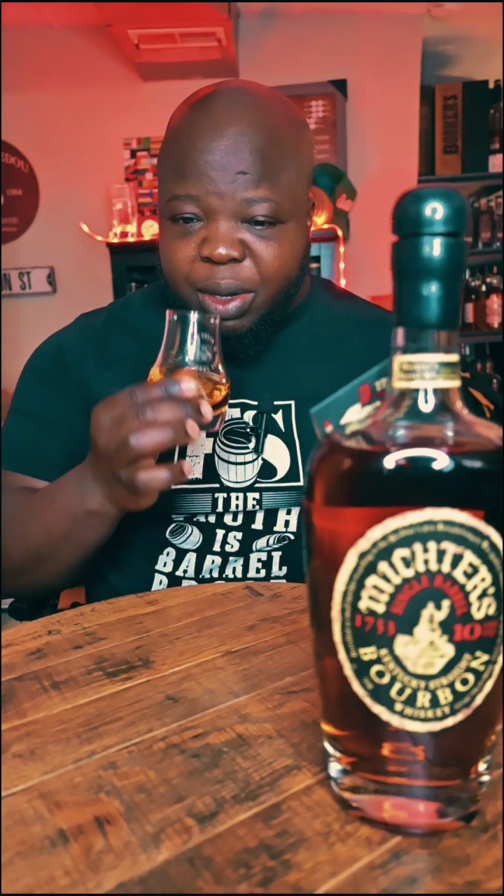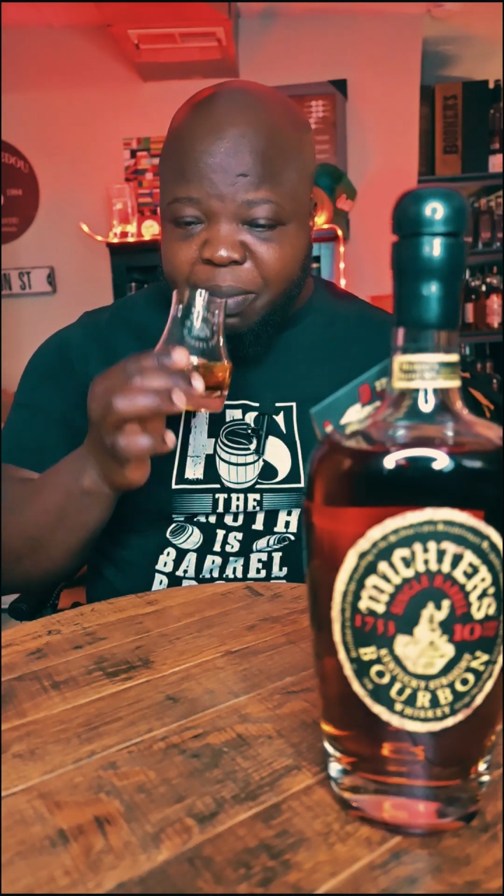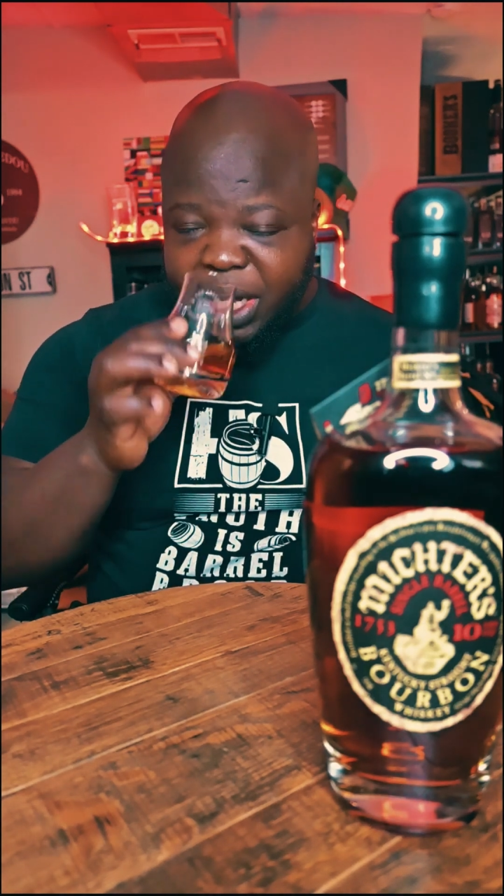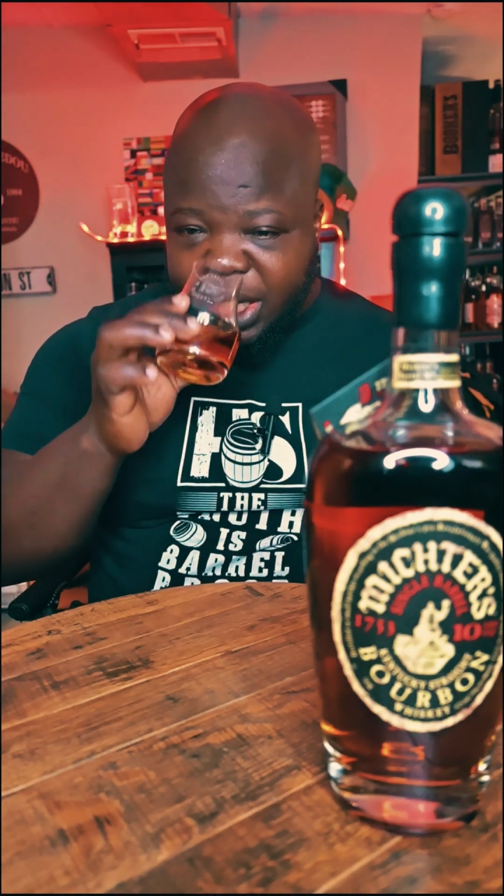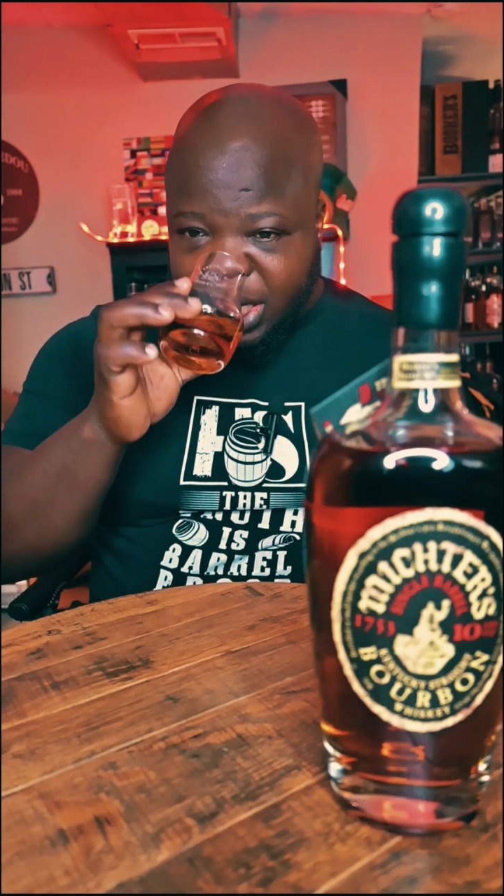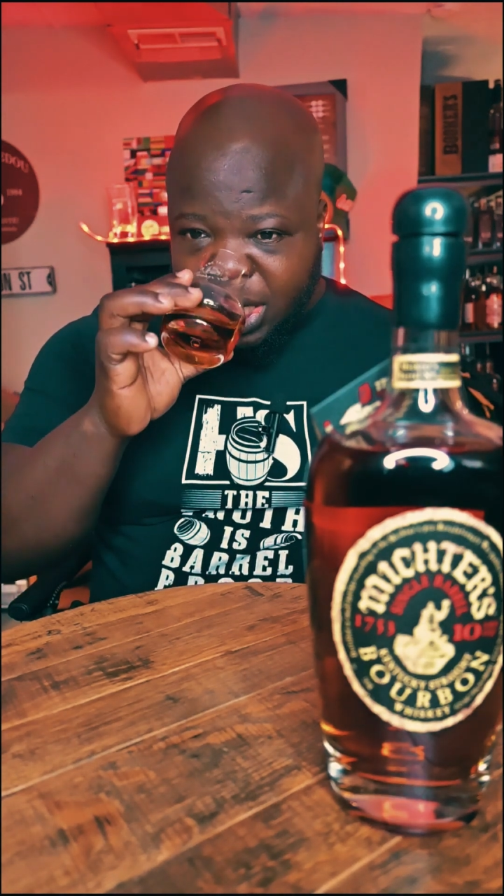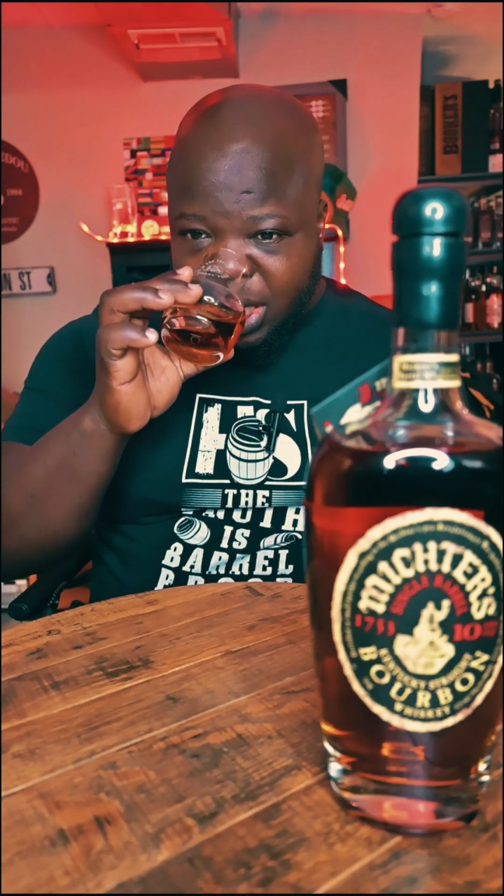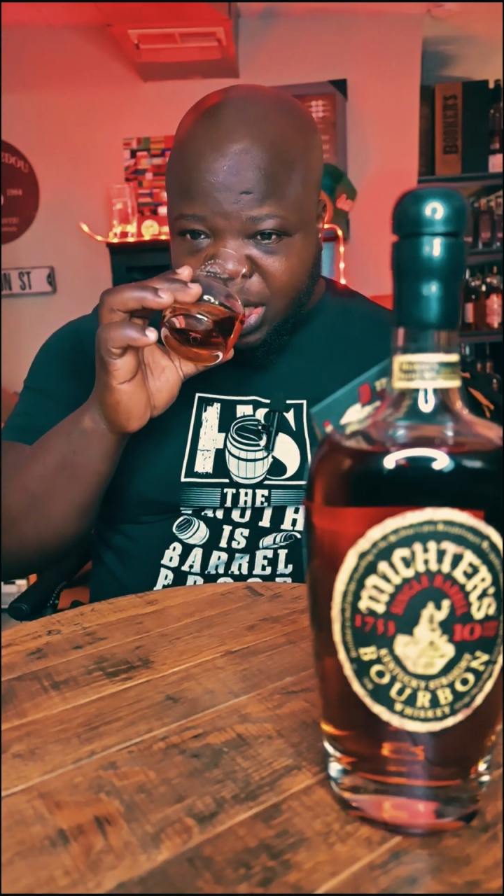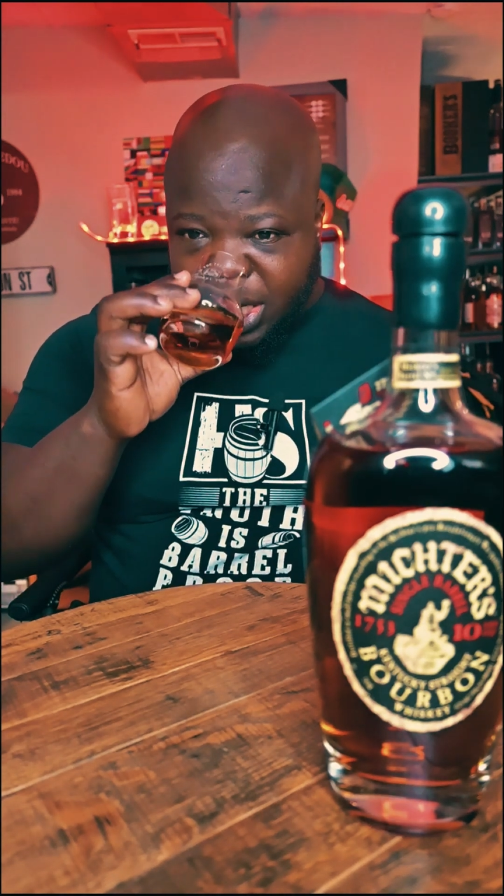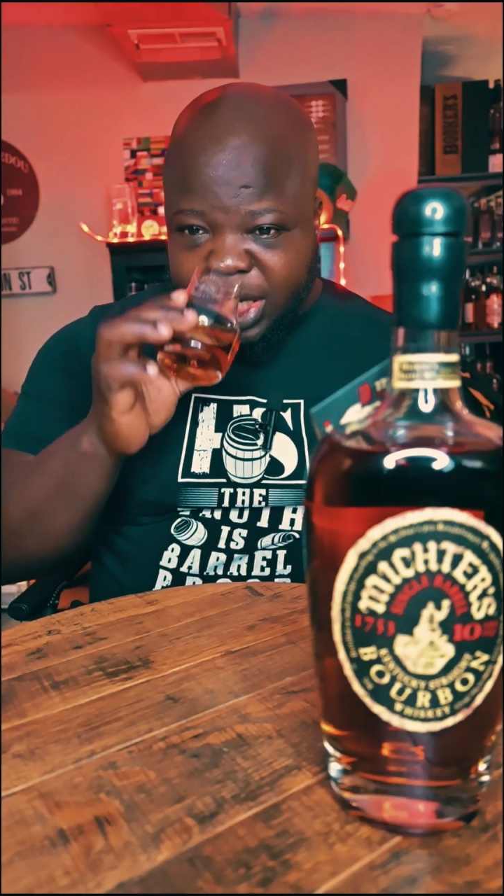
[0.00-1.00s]
but
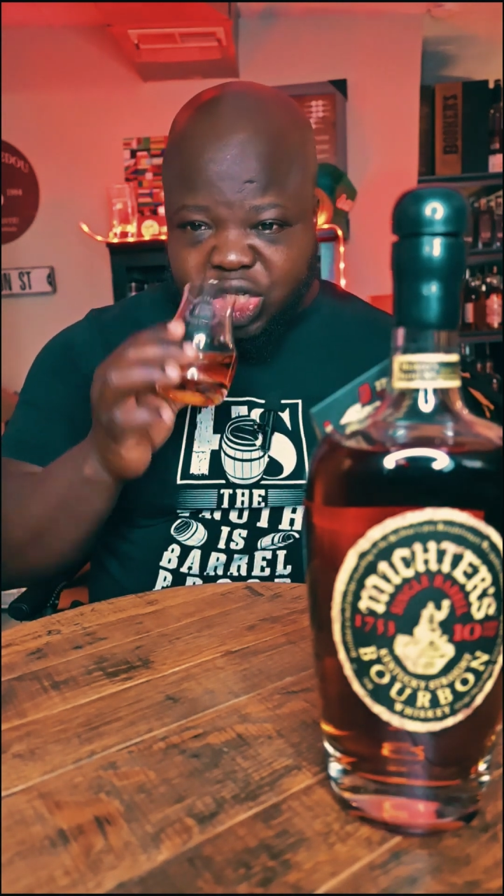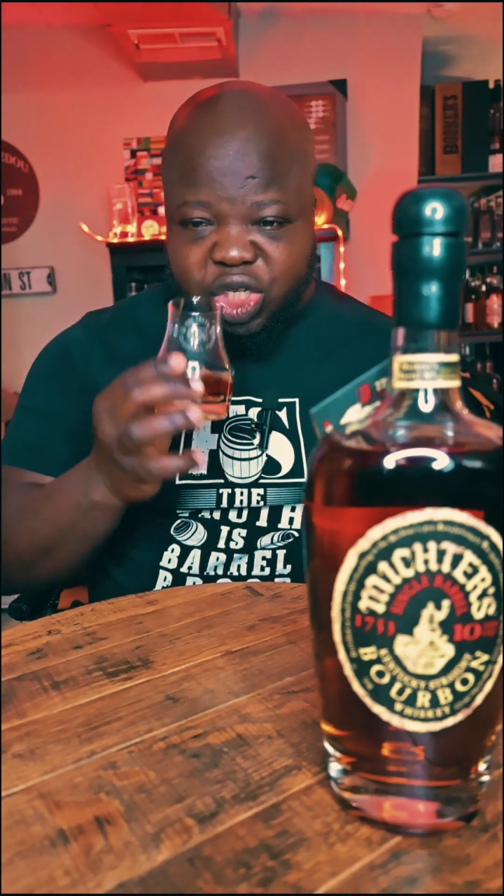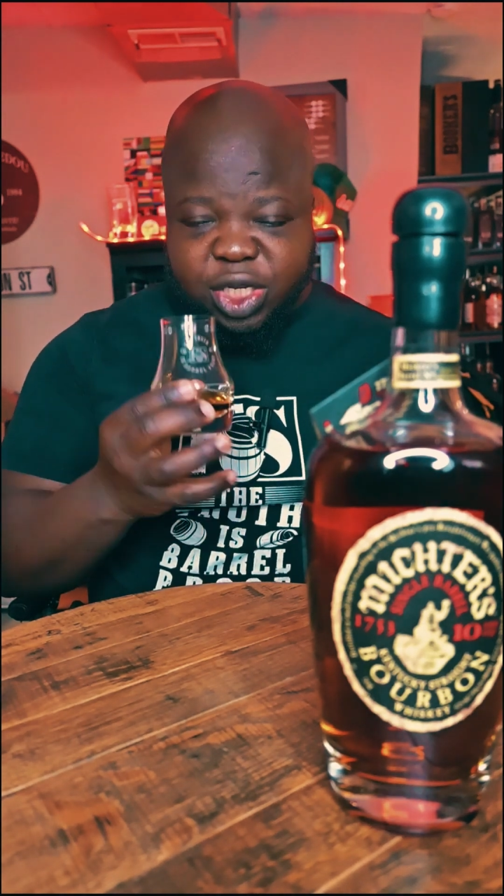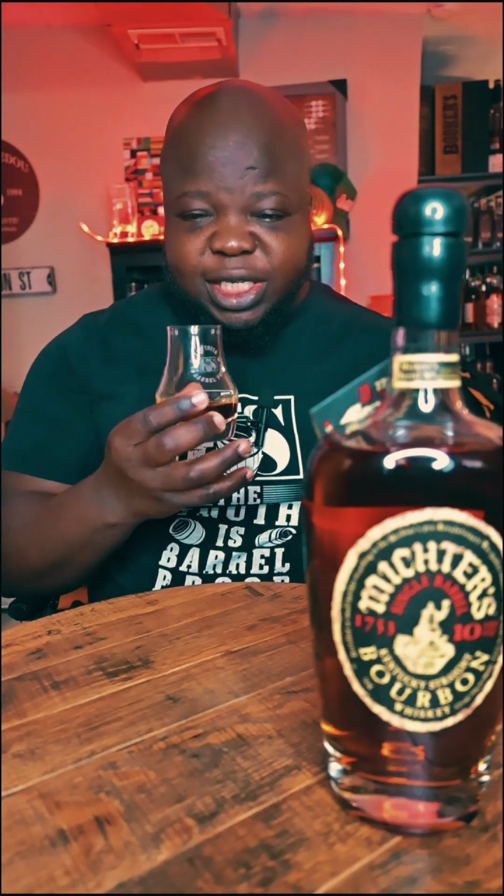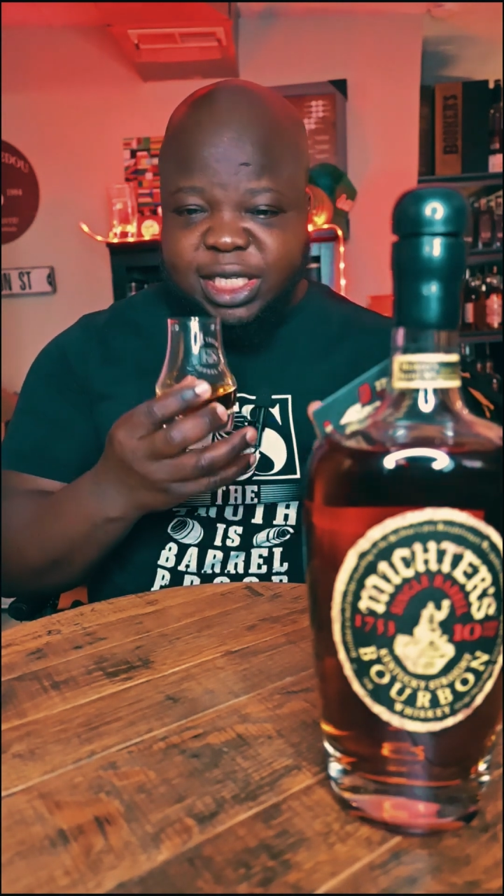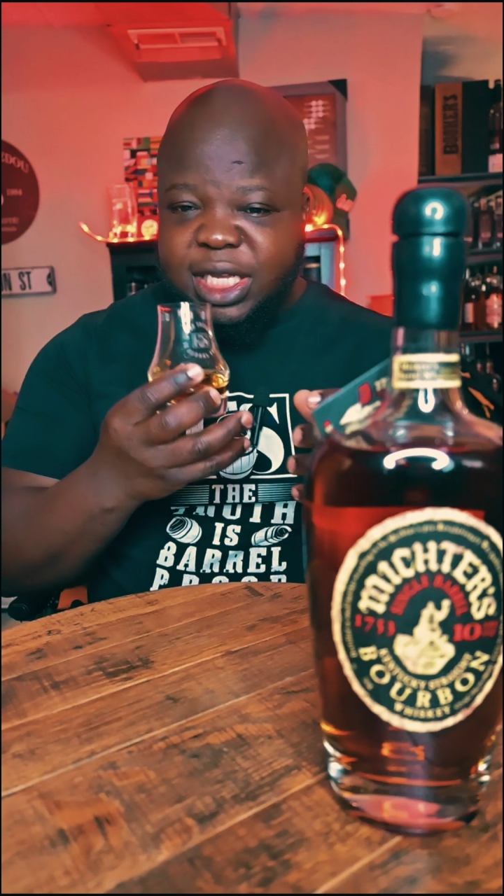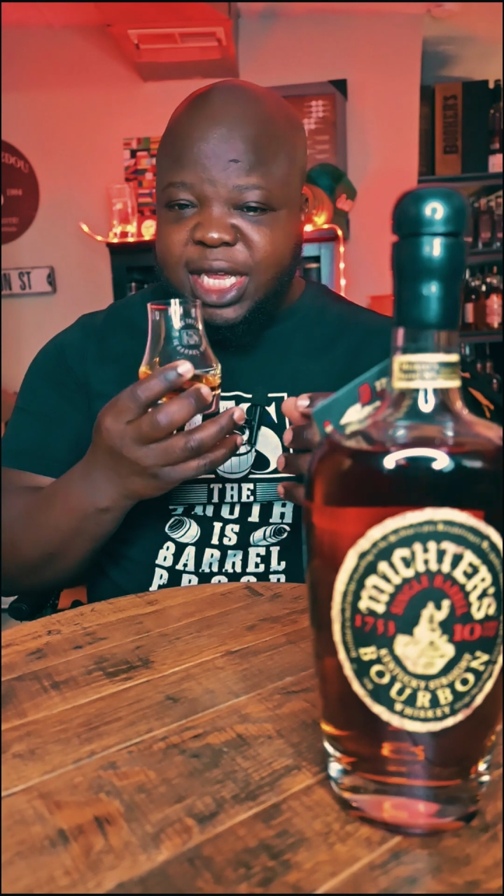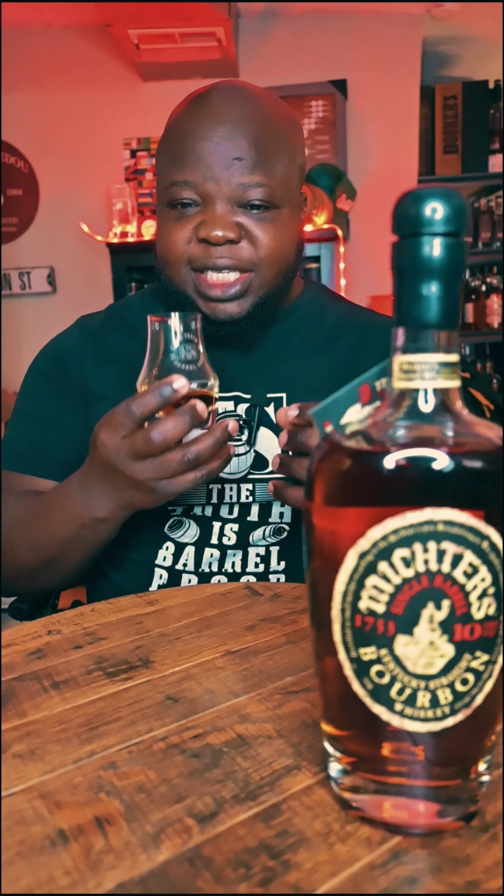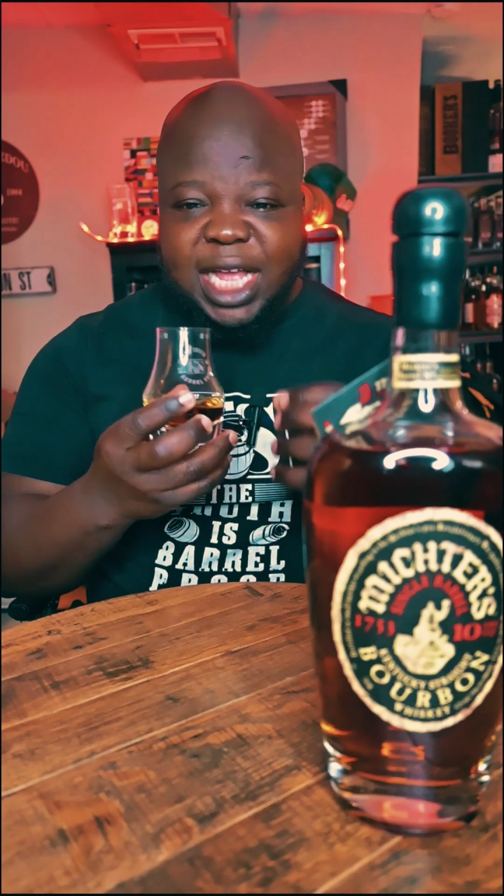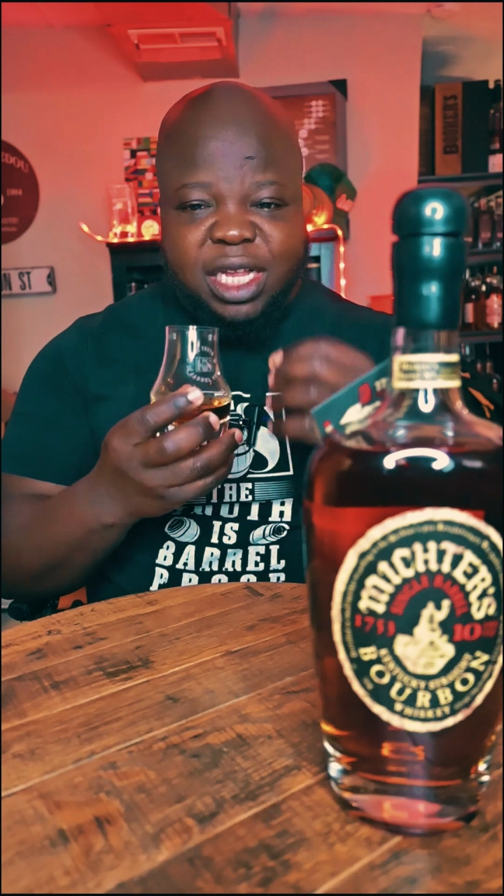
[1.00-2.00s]

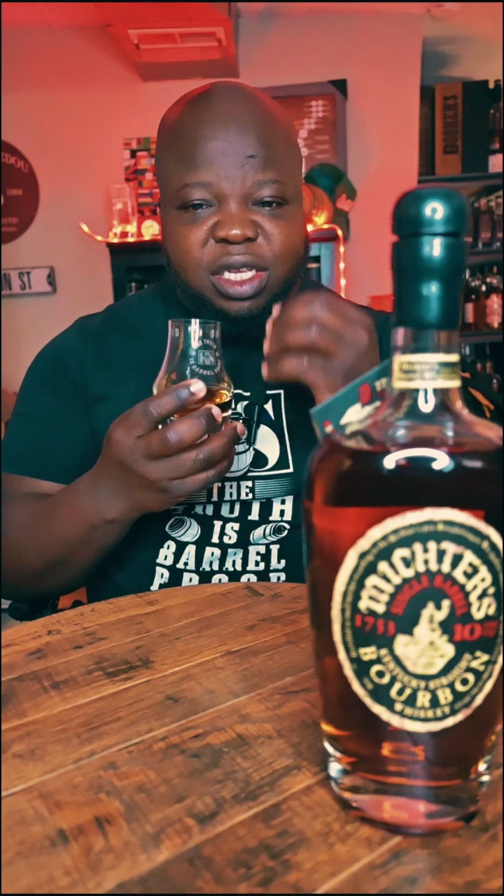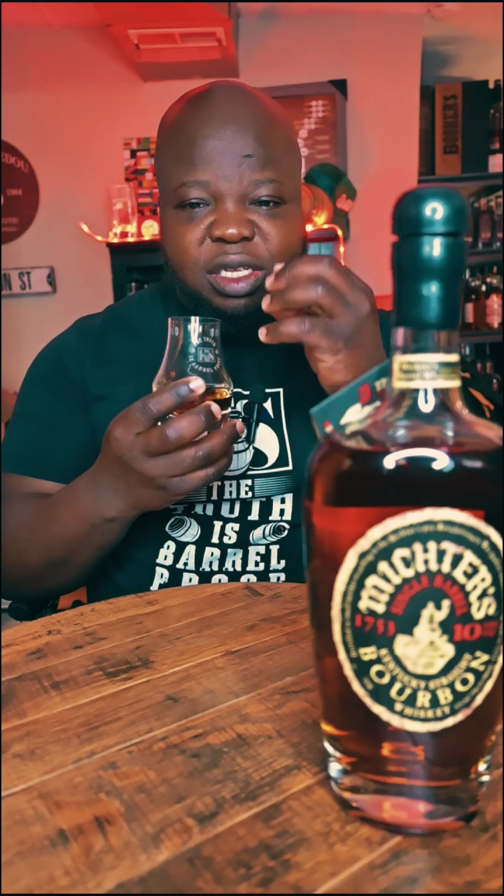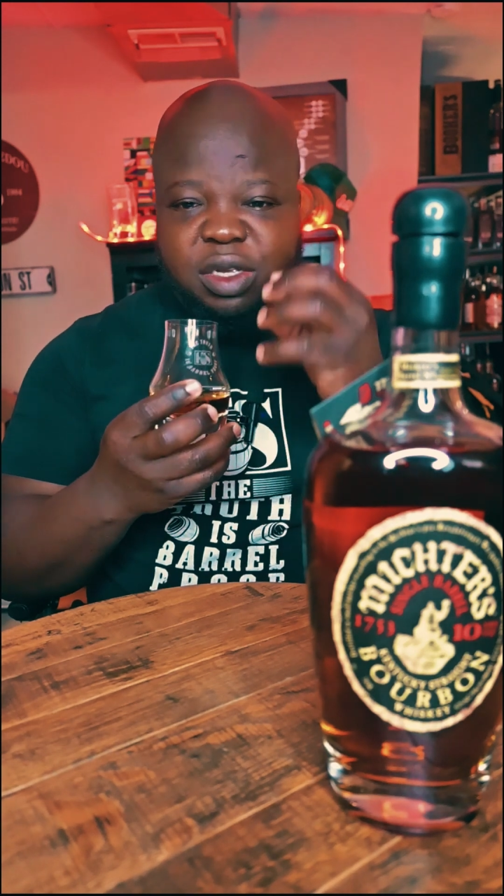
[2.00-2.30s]
it's not